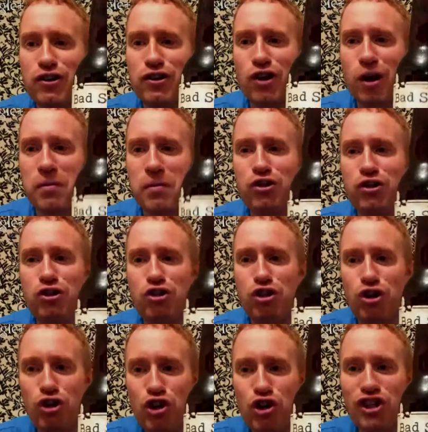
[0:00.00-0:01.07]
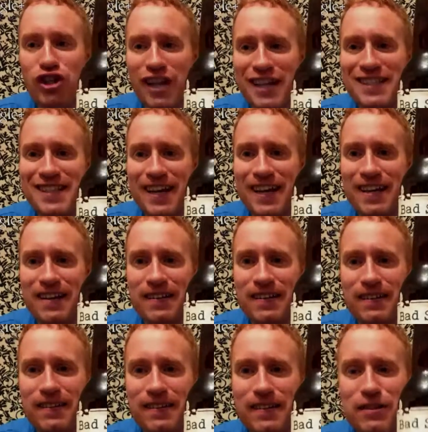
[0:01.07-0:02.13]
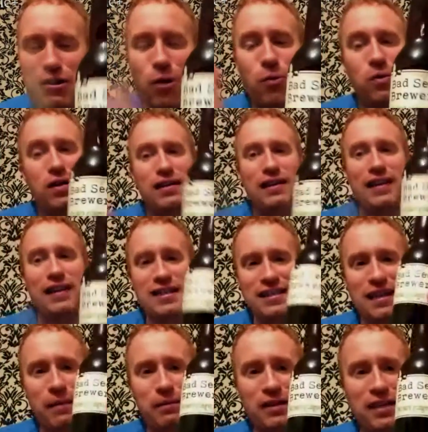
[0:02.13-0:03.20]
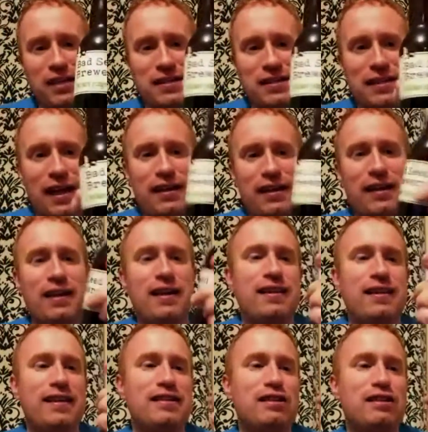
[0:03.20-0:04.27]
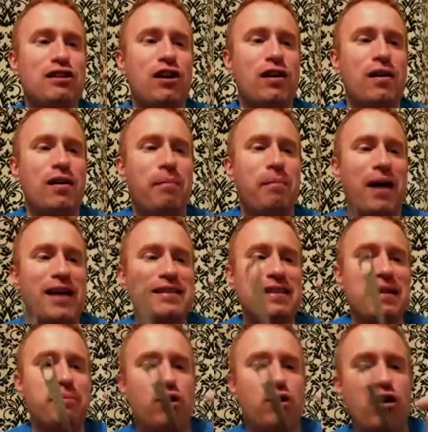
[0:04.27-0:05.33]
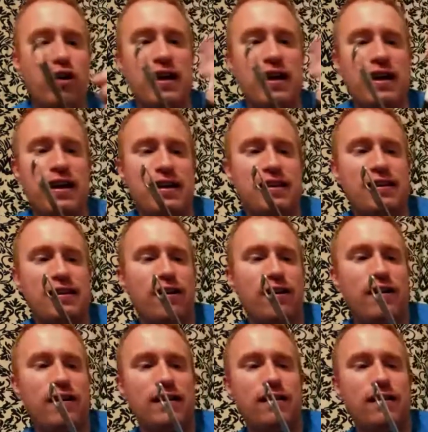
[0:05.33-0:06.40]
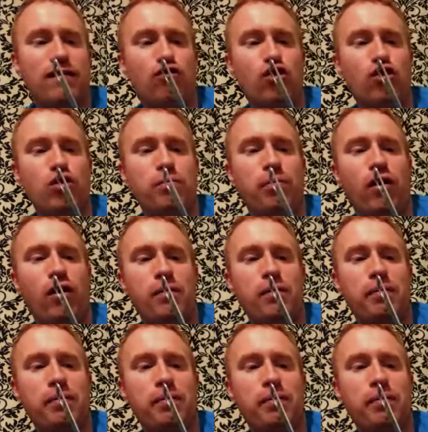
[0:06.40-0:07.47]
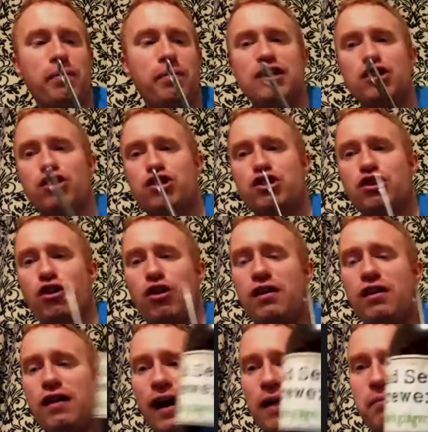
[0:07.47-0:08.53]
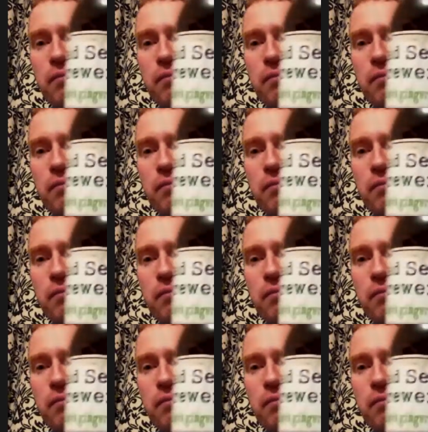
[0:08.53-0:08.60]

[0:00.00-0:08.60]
are coming out too yeasty. So let's see what this is like. This is their Bad Seed Brewery, their Rhubarb Ginger Sour,